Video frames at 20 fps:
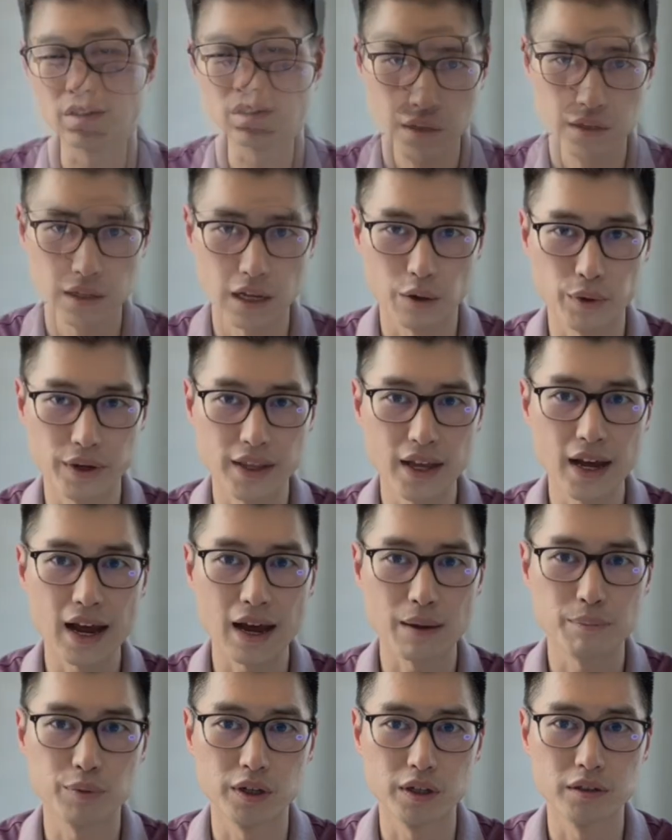So now when that
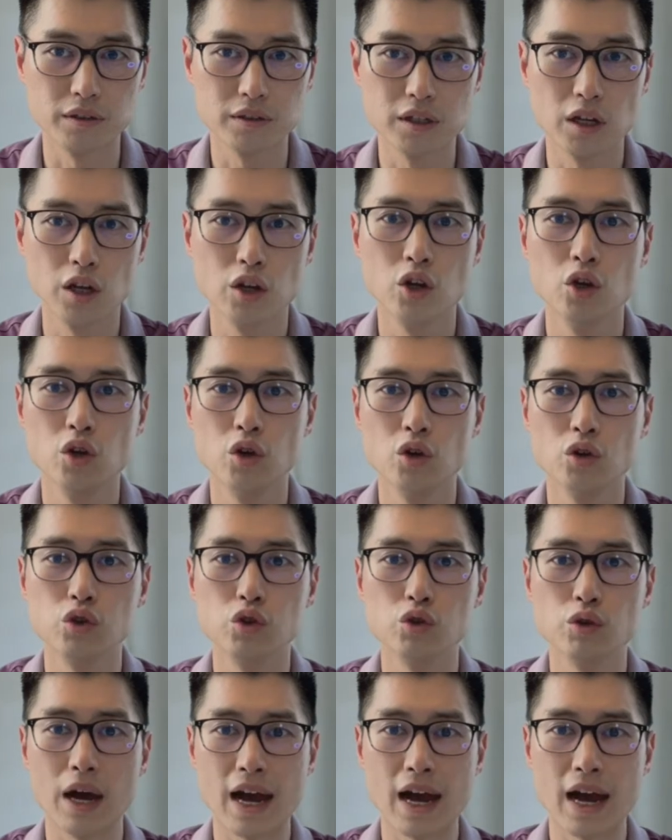happens, you